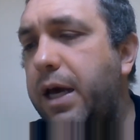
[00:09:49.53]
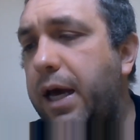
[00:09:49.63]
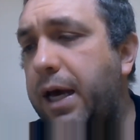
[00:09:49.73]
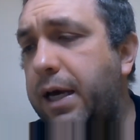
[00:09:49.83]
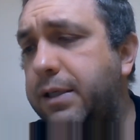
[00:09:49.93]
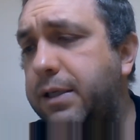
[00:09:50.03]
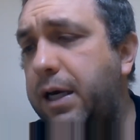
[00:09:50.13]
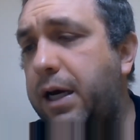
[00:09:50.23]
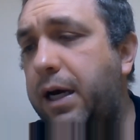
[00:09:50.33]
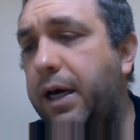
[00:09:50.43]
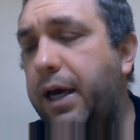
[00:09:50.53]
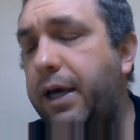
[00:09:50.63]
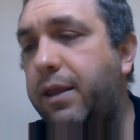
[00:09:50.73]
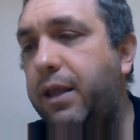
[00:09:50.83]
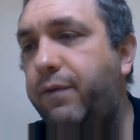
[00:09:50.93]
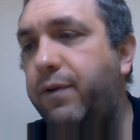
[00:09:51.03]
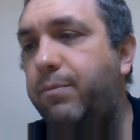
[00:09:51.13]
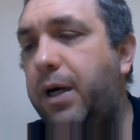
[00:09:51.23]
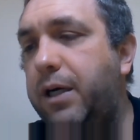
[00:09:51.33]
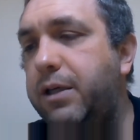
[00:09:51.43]
As eighth level
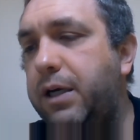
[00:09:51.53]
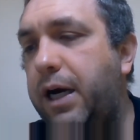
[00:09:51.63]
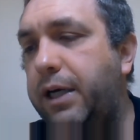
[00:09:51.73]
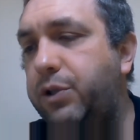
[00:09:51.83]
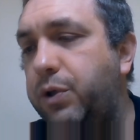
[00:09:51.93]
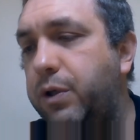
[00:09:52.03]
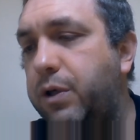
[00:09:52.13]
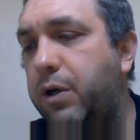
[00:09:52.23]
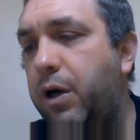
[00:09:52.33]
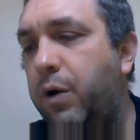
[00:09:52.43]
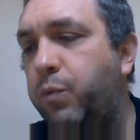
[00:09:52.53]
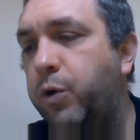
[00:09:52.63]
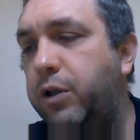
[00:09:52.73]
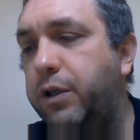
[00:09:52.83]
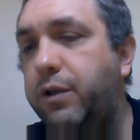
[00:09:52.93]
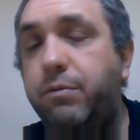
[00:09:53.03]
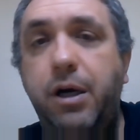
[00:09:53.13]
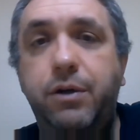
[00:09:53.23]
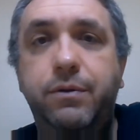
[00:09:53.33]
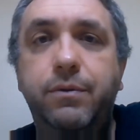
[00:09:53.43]
monk, I took Whirling
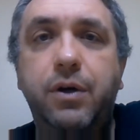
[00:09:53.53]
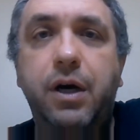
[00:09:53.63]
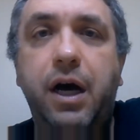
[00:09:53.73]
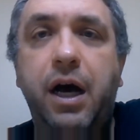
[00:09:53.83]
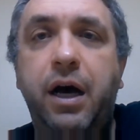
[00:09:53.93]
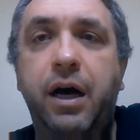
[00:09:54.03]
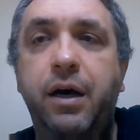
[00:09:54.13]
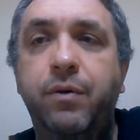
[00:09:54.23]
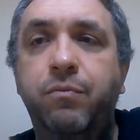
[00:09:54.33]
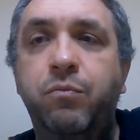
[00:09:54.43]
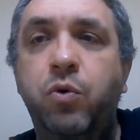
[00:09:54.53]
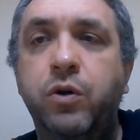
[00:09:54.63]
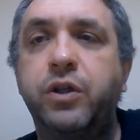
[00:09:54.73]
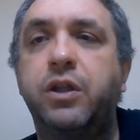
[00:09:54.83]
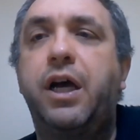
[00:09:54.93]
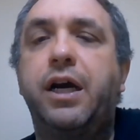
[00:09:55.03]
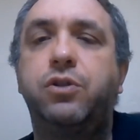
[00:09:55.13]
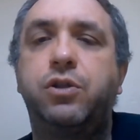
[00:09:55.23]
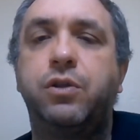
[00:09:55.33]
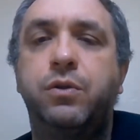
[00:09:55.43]
Throw. more in
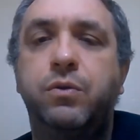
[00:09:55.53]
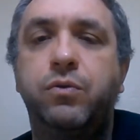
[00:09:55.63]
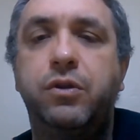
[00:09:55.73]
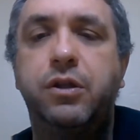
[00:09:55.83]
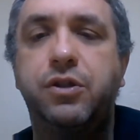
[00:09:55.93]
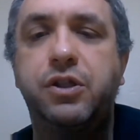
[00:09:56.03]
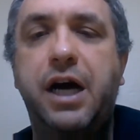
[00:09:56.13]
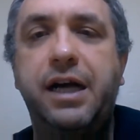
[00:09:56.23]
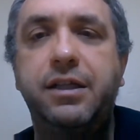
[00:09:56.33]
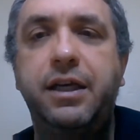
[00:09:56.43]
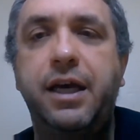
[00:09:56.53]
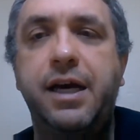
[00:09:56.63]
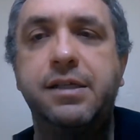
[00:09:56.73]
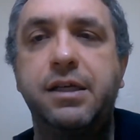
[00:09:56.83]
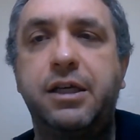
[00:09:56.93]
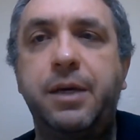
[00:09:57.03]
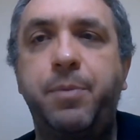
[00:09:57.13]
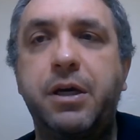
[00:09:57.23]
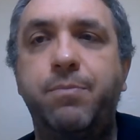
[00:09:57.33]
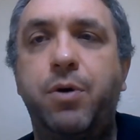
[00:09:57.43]
line to the style he has in
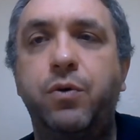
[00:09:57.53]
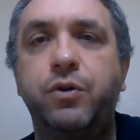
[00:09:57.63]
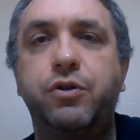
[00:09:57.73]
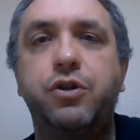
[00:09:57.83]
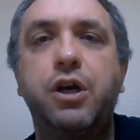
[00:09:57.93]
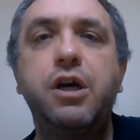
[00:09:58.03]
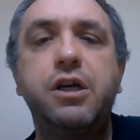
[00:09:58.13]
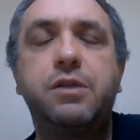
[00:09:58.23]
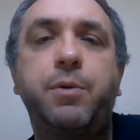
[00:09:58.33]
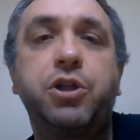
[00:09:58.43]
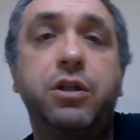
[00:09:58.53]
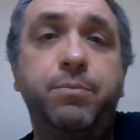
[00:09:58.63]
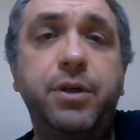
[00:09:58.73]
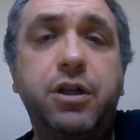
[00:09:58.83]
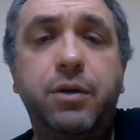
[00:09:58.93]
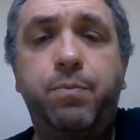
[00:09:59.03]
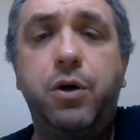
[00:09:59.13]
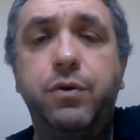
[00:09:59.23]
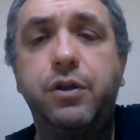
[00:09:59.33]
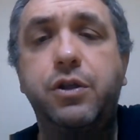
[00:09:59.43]
keeping opponents, especially bigger
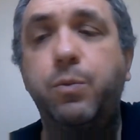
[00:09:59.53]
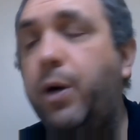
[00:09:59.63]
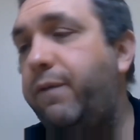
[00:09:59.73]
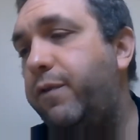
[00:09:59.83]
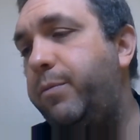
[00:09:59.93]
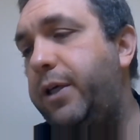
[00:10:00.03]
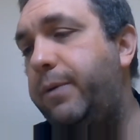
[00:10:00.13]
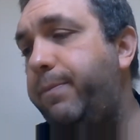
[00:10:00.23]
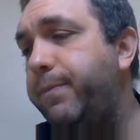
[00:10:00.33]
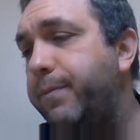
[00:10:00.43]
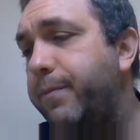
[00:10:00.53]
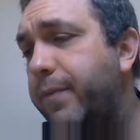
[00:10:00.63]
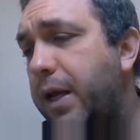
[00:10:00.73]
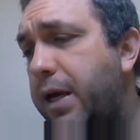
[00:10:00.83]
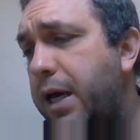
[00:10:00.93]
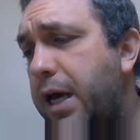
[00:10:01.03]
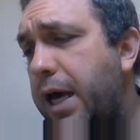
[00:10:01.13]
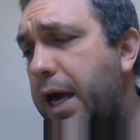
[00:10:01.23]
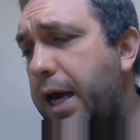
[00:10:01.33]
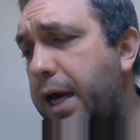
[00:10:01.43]
opponents, away from him,
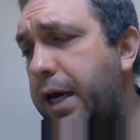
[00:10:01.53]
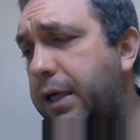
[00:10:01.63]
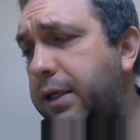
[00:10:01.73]
and